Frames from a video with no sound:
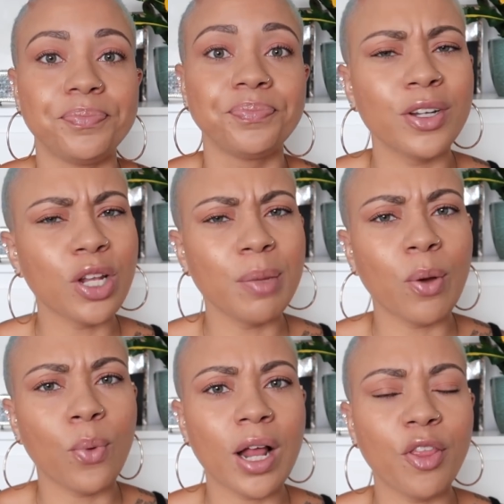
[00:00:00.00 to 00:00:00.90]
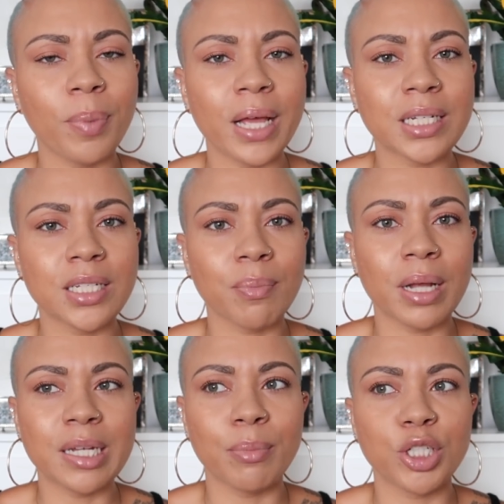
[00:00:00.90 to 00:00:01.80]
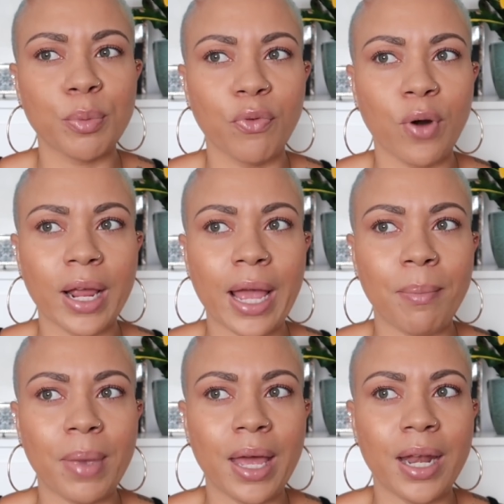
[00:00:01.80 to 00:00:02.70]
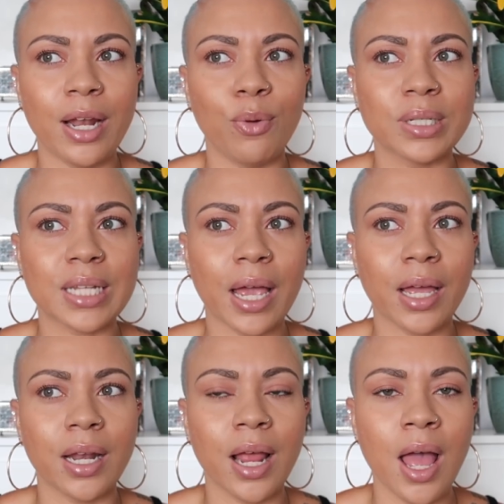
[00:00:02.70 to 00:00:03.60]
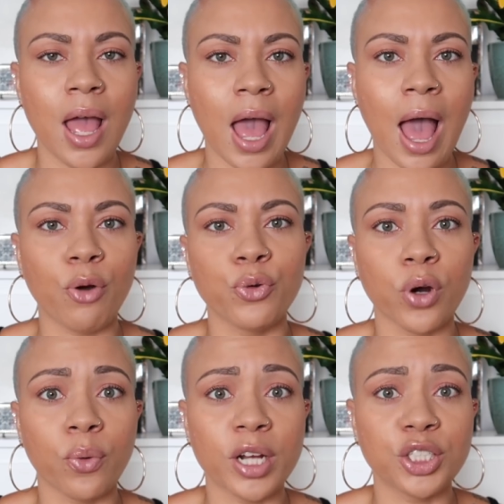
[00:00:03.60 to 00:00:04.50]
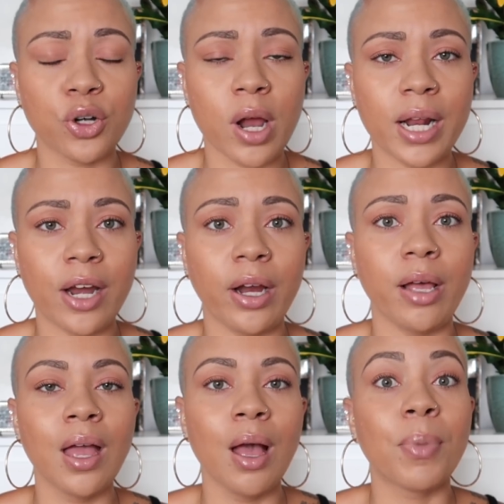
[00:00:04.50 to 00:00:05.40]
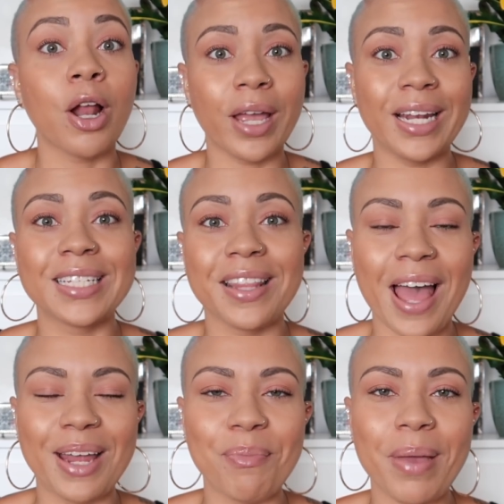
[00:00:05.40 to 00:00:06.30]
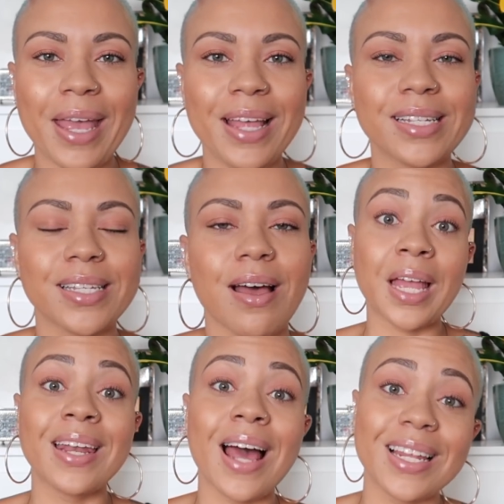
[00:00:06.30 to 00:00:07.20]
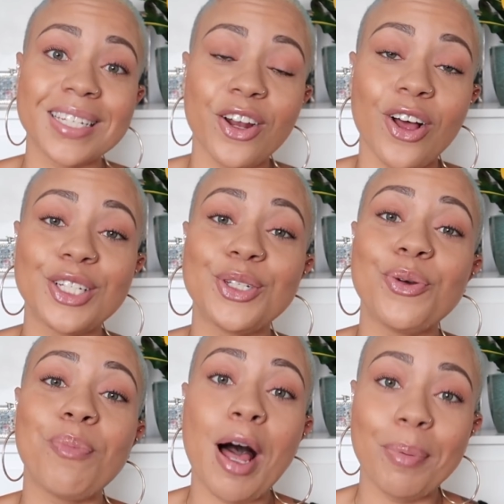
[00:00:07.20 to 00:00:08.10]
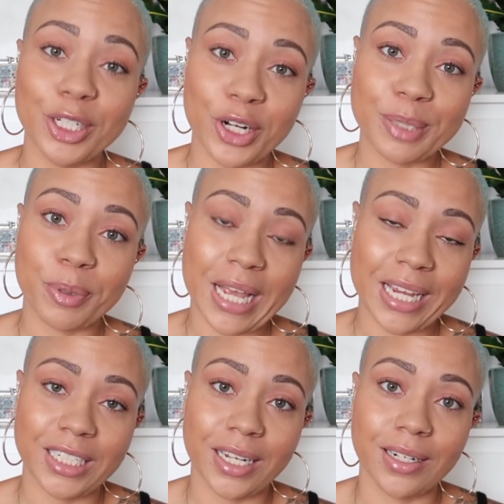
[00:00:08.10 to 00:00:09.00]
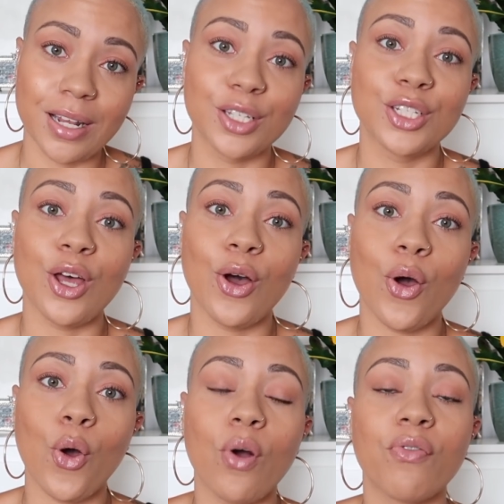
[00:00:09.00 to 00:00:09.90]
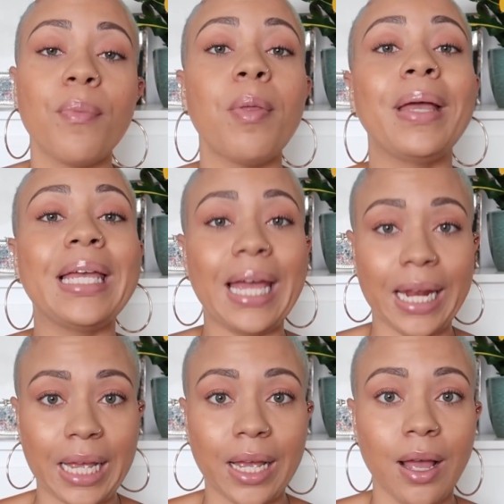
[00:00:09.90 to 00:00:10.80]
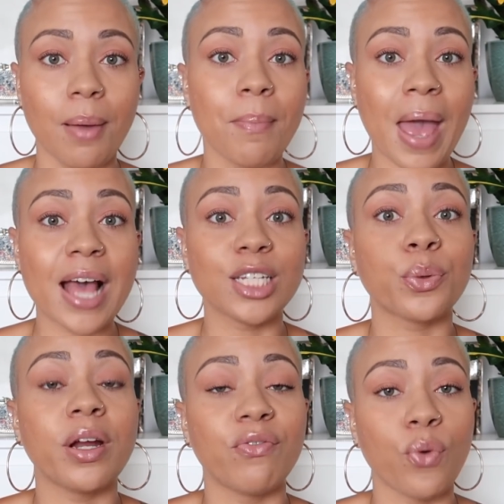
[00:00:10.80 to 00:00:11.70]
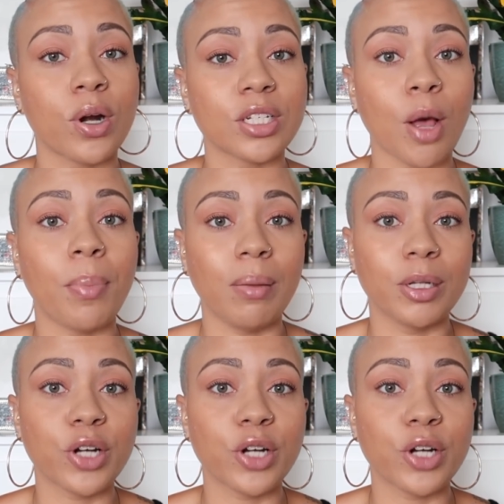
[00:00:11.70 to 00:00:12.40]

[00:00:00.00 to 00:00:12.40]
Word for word: There's only been one other place that took my temperature before I came in, and it was like an outdoor restaurant area, but I'll get into that in a bit. Now let's get on to public transportation. So from the beginning, masks were enforced on public